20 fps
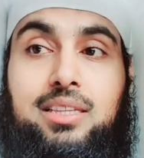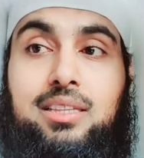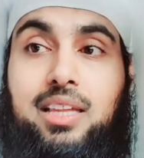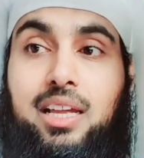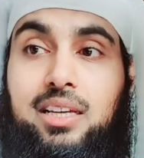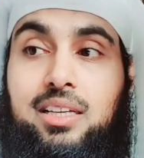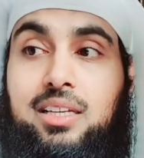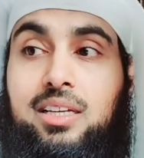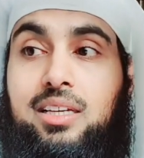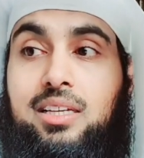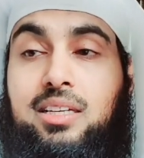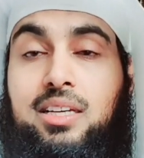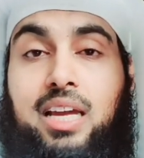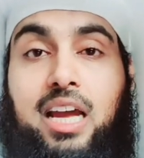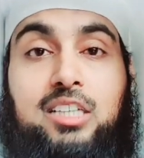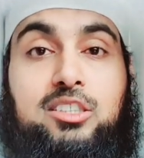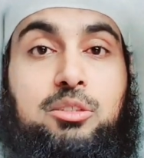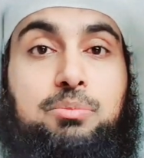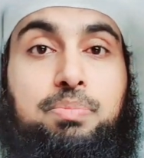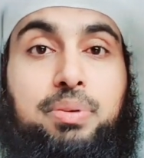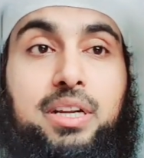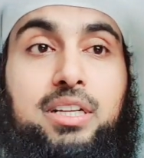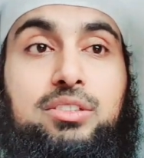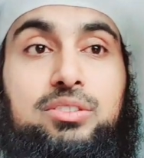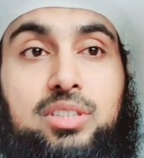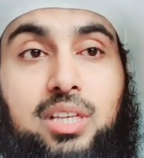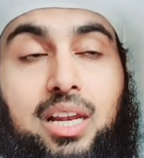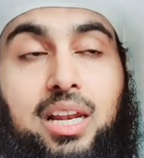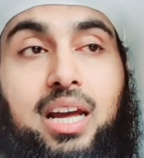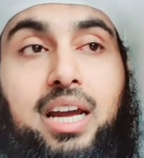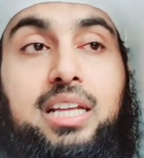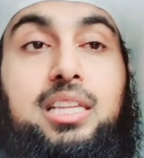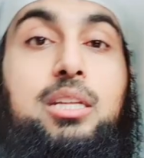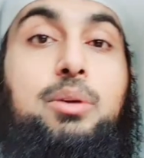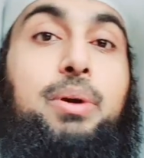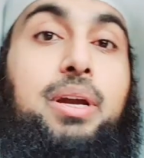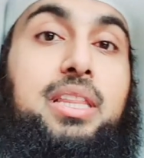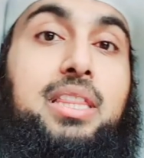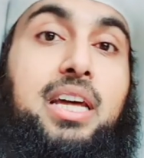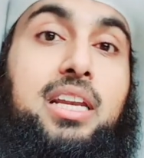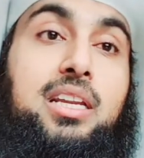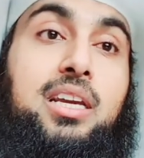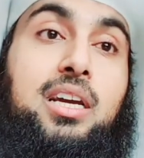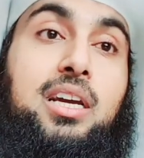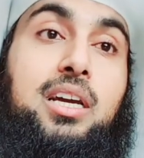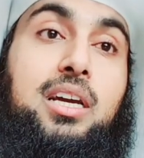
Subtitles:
that he hasn't prayed salah in the way that,